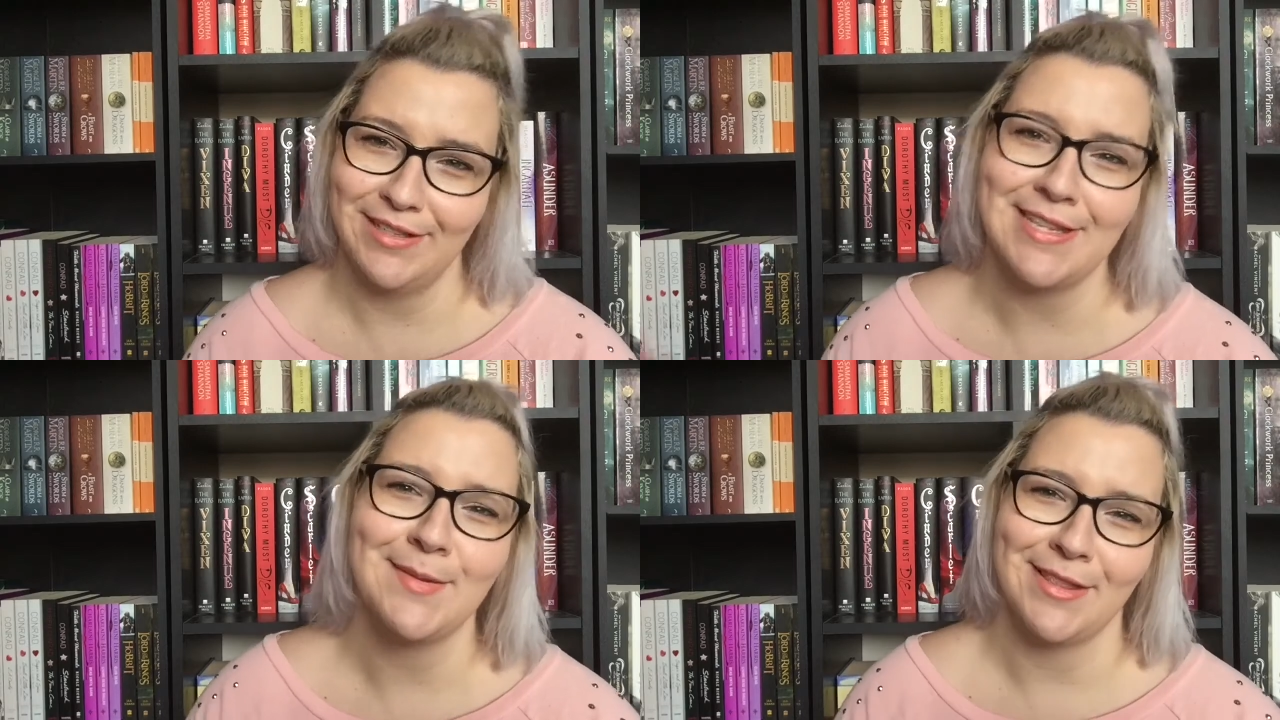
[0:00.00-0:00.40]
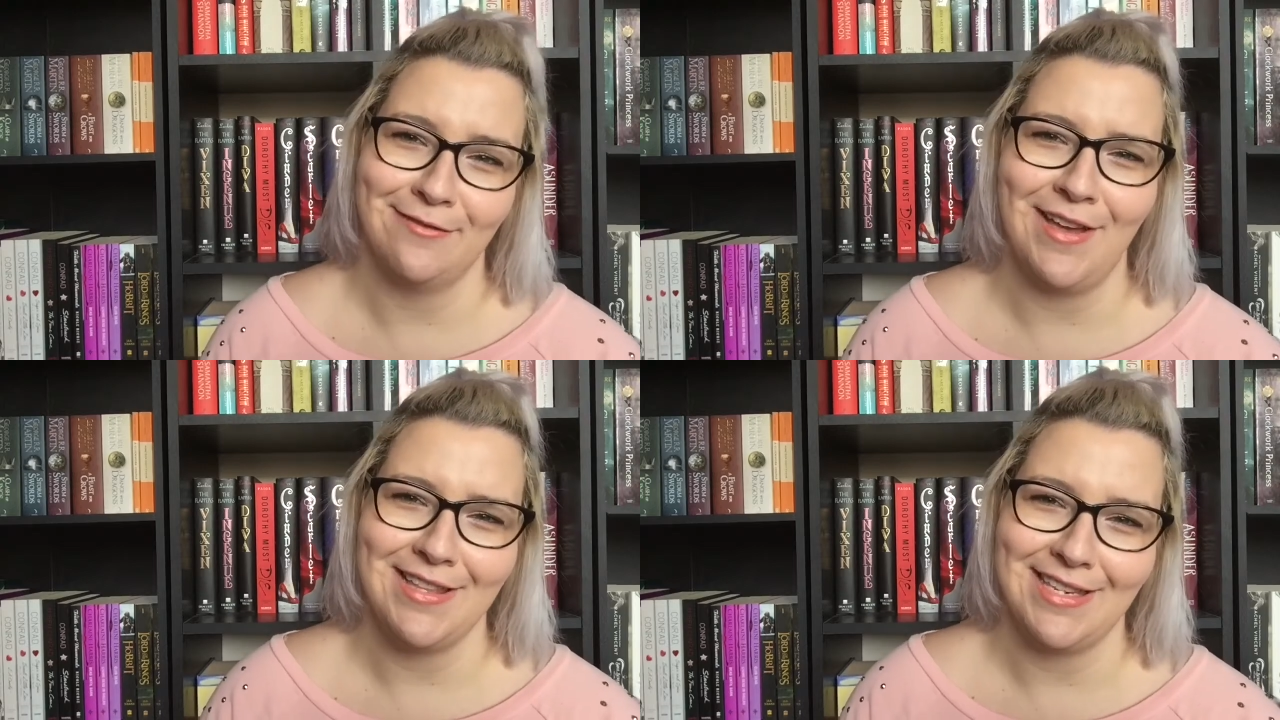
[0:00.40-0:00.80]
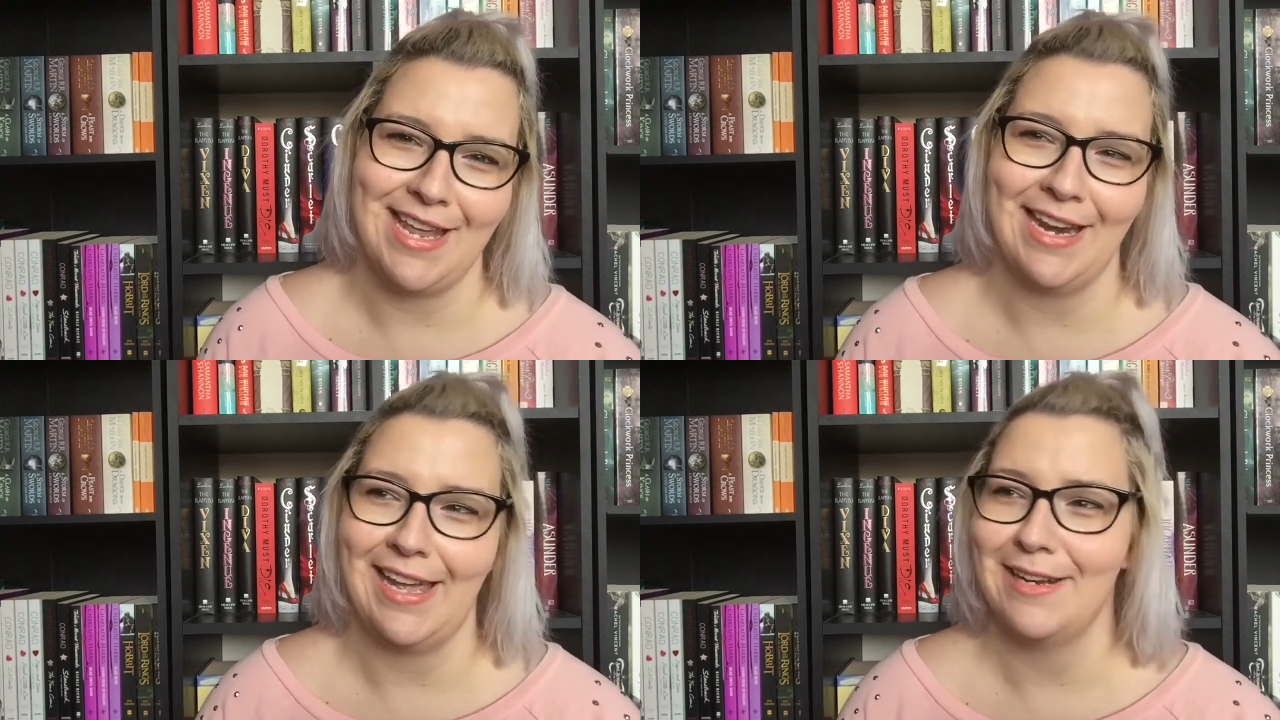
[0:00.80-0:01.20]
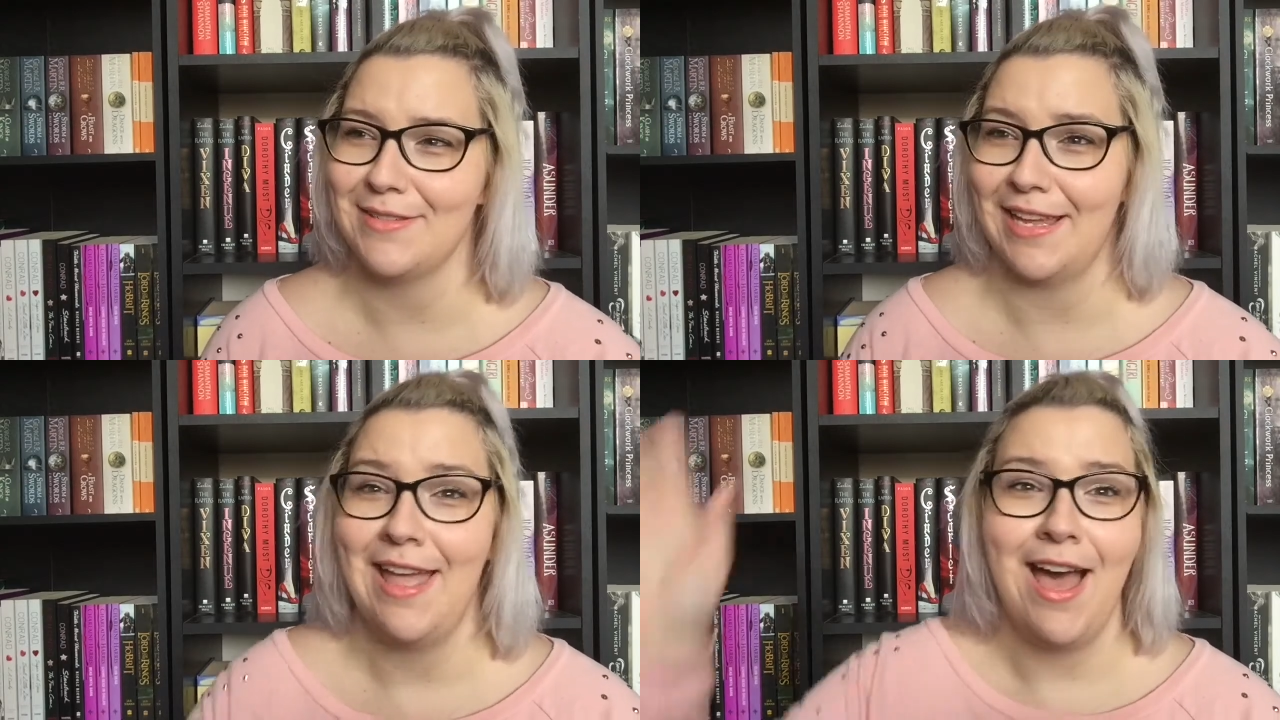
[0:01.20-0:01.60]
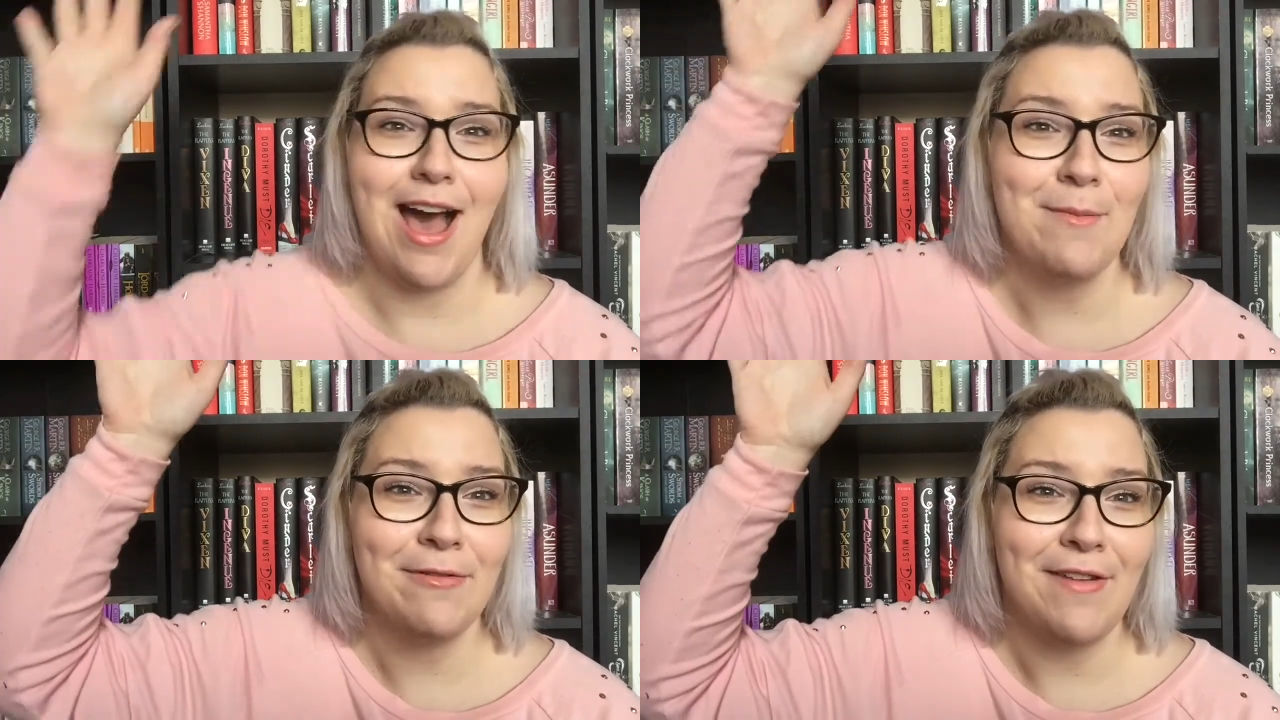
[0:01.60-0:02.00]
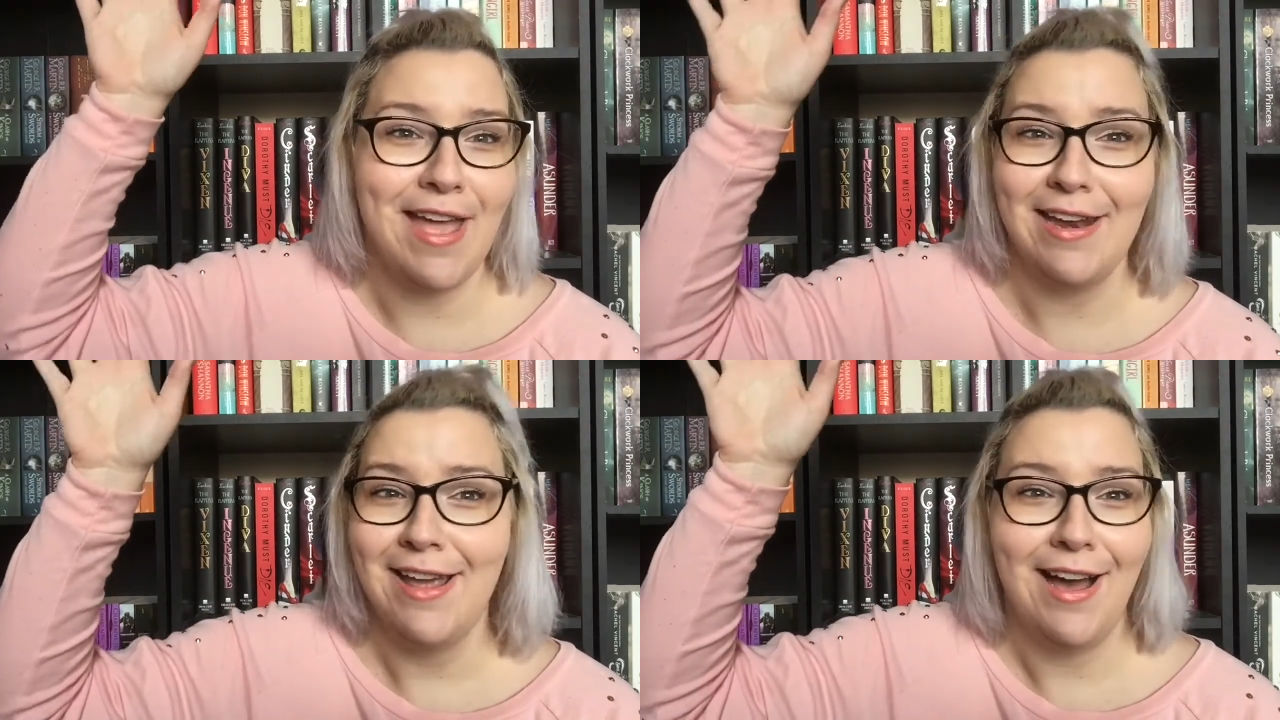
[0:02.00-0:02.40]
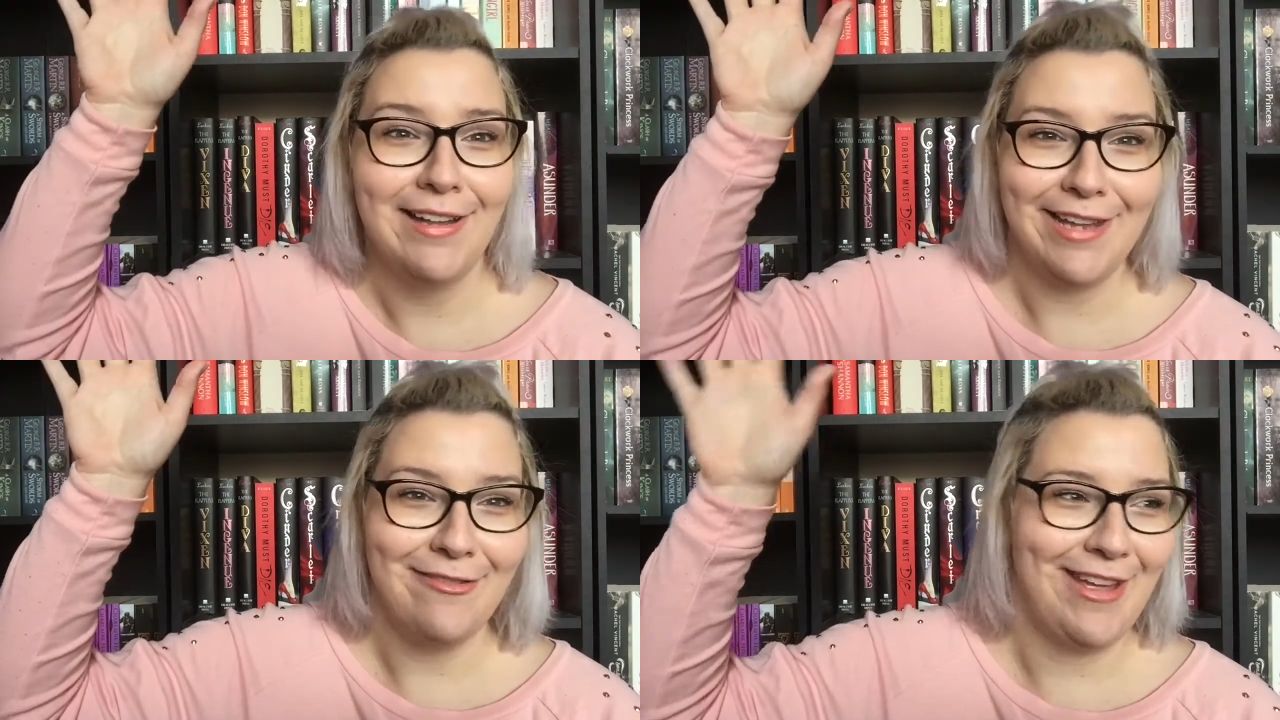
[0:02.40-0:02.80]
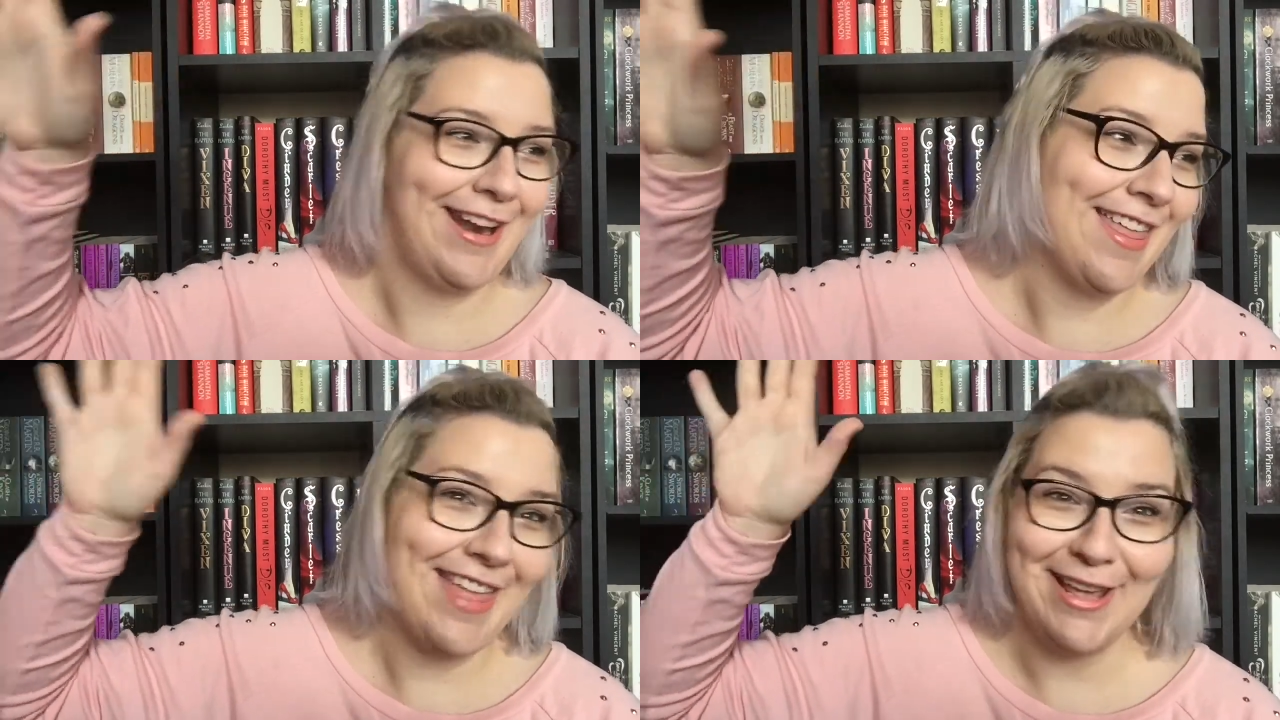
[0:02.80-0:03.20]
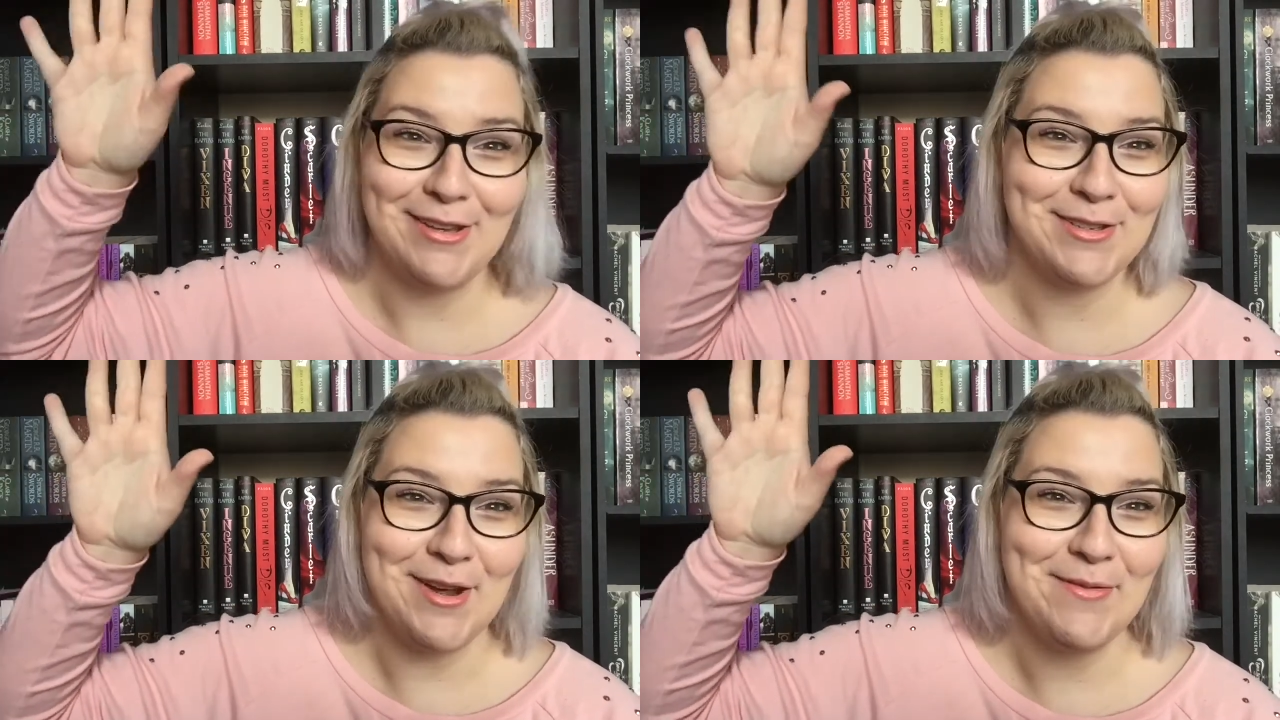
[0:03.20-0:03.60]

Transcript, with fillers: This is what the fans are gonna get. And I was like, I'm a fan. I love it. Thank you so